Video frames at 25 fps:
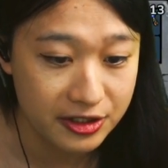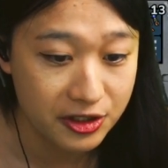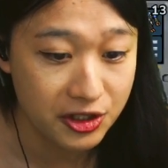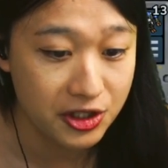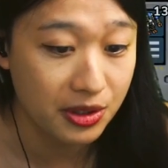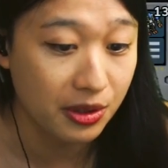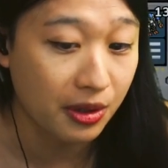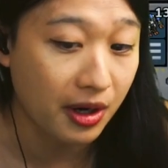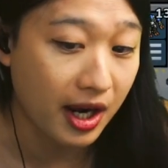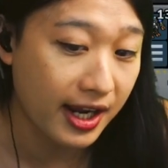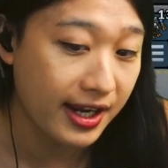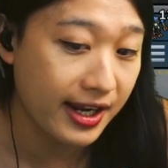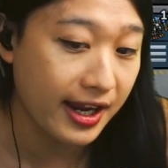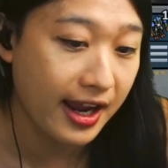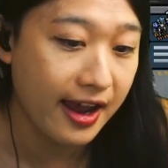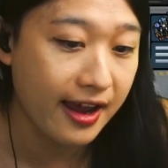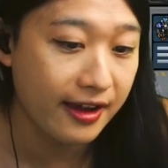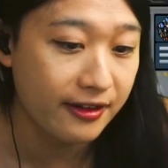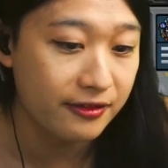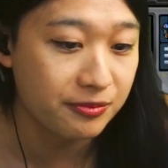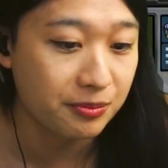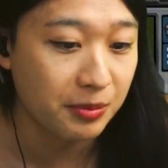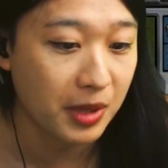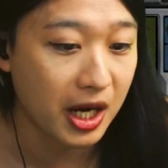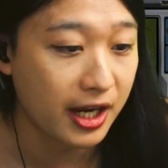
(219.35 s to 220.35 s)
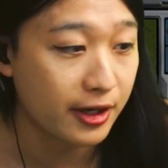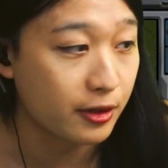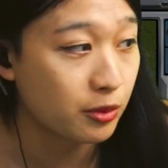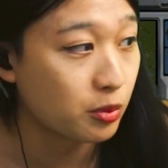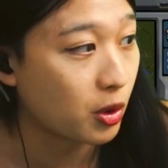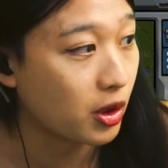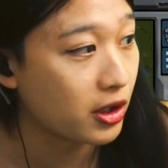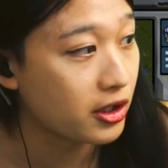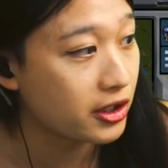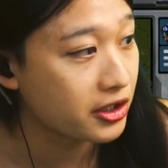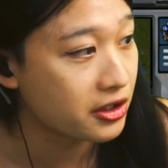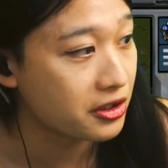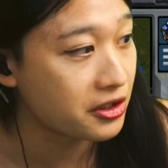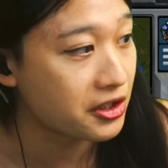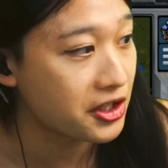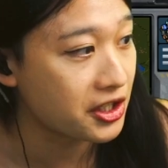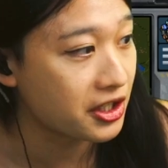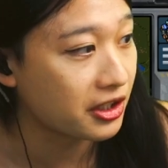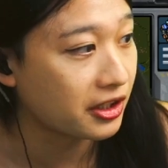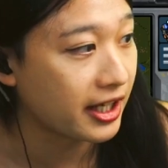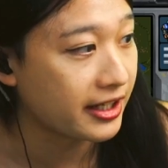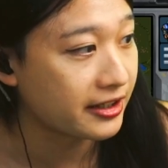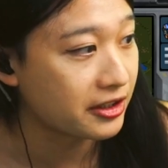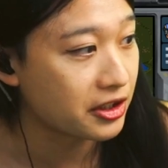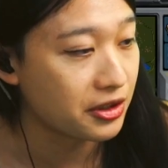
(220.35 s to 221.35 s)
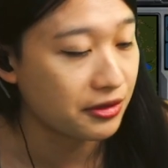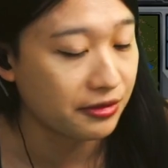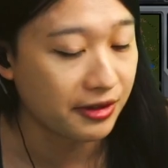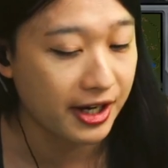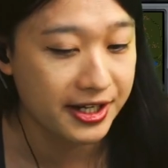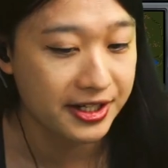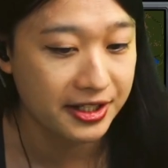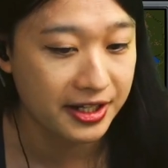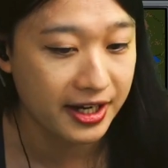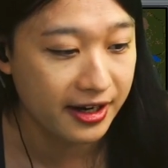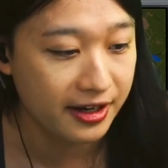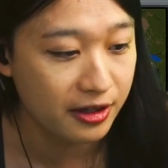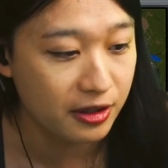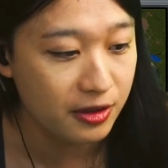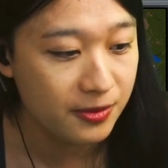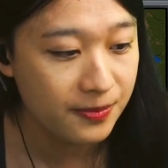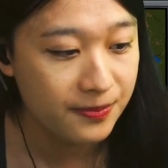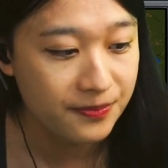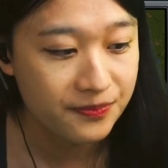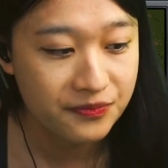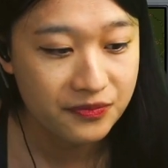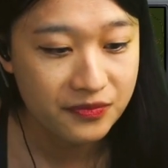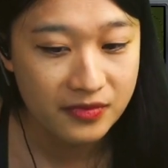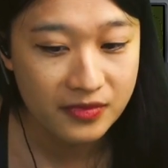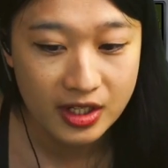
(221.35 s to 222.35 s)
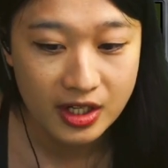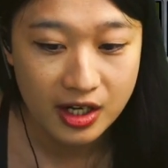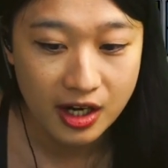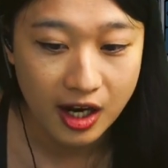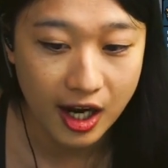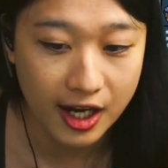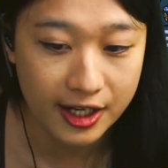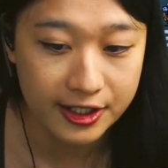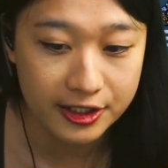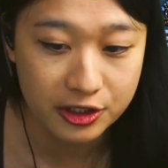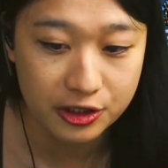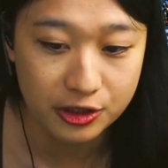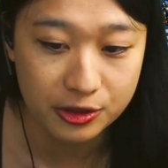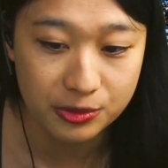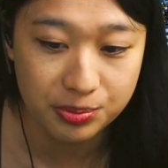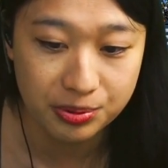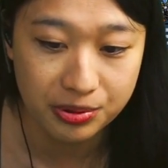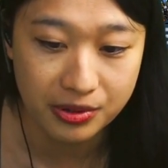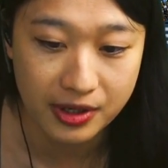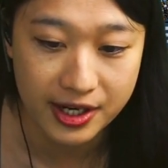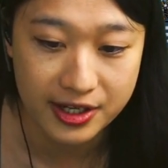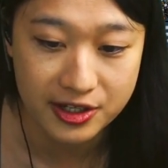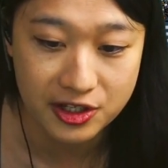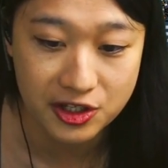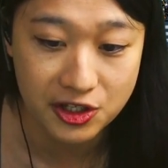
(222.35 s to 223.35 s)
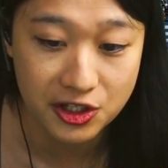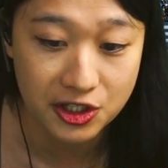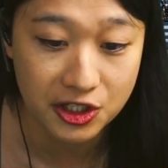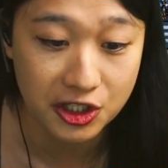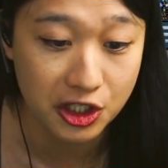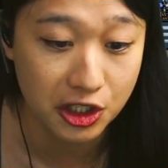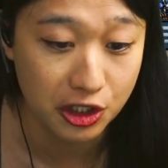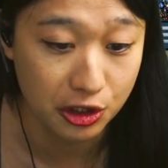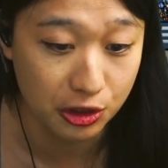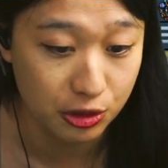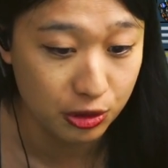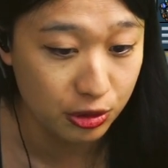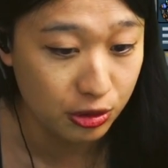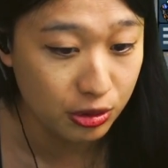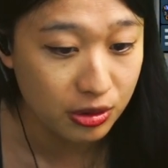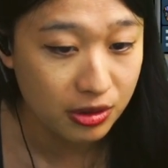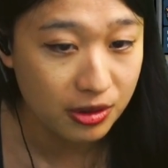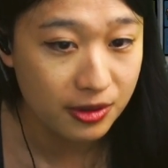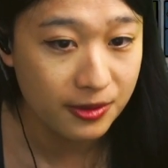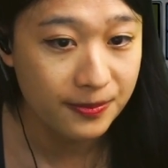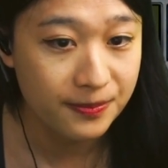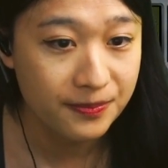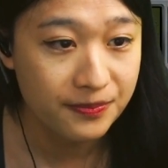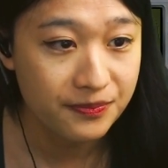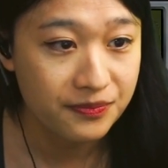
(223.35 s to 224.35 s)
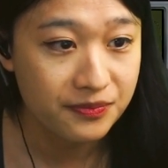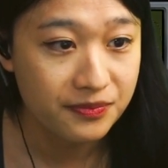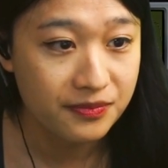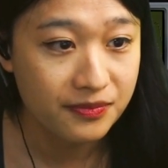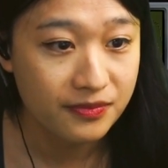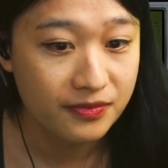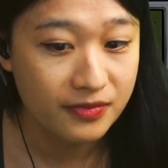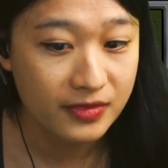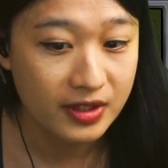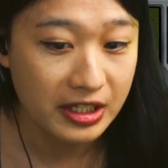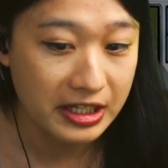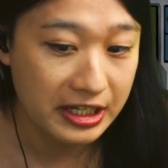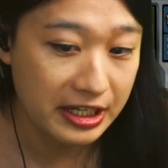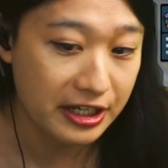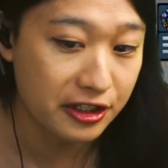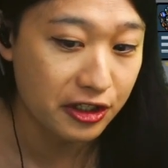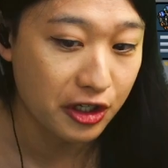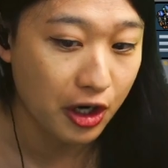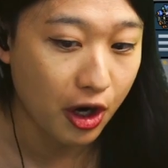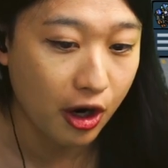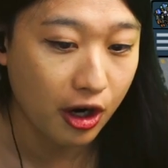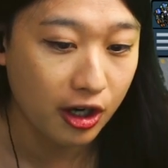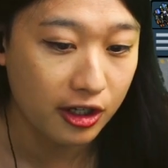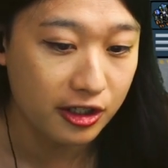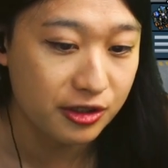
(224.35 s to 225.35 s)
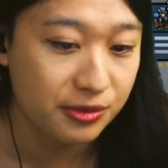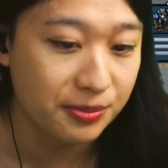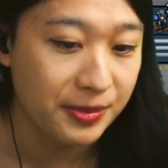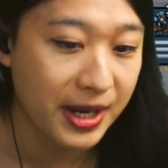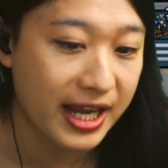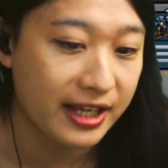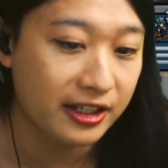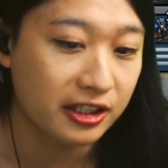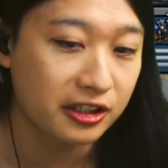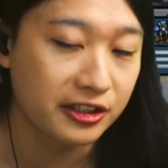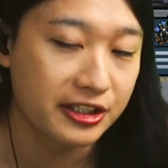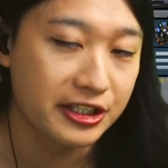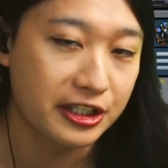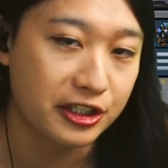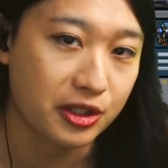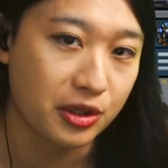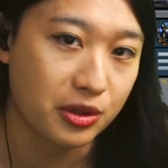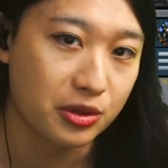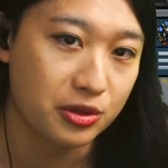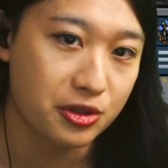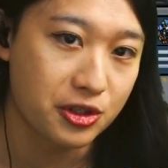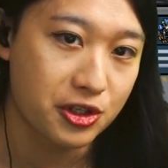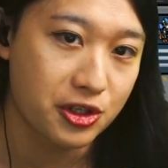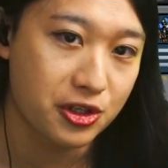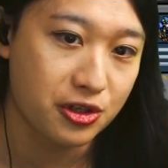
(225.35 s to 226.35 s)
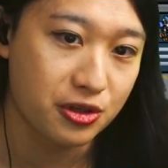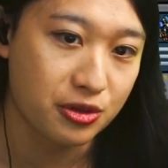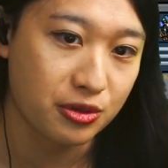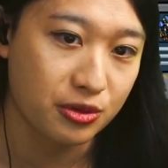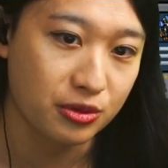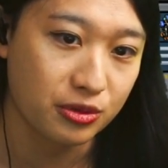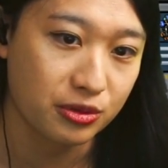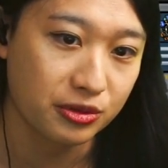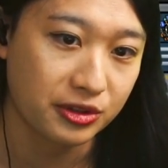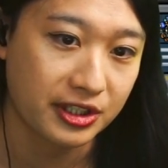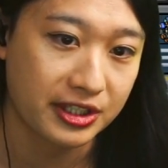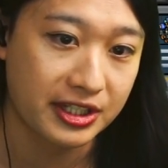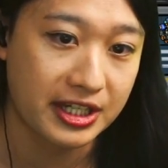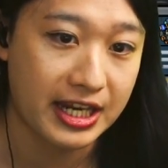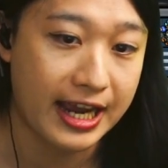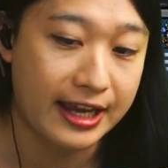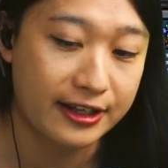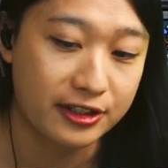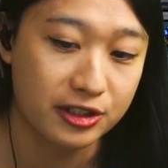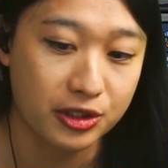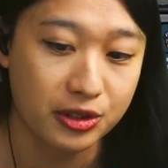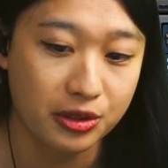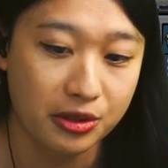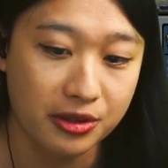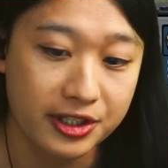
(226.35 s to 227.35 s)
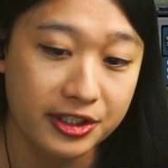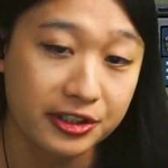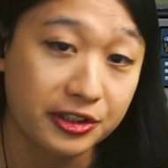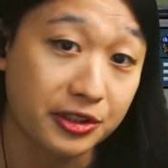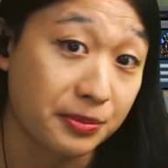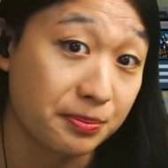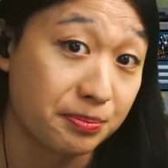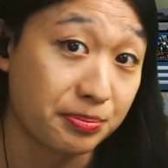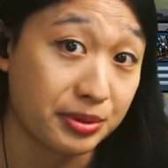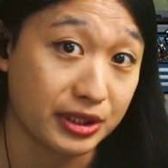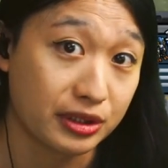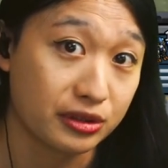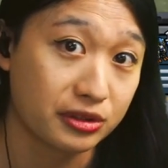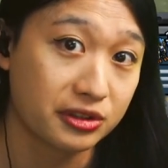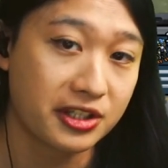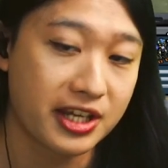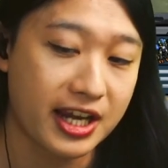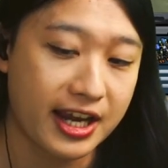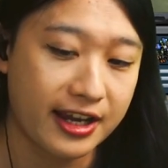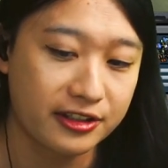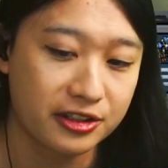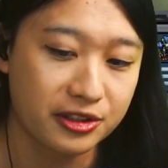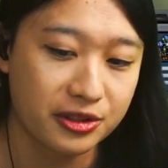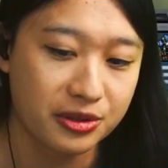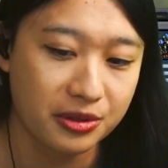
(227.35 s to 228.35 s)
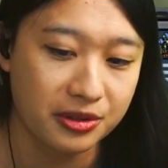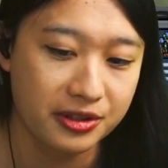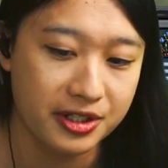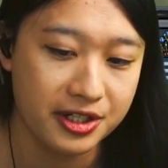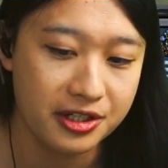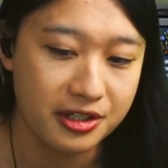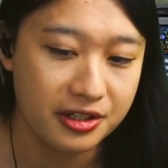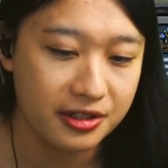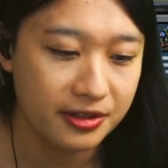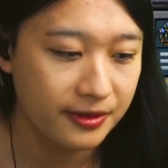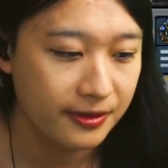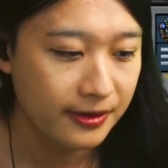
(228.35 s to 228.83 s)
So I have my workers selected right now. I could press Q. It automatically goes to the category, the build category.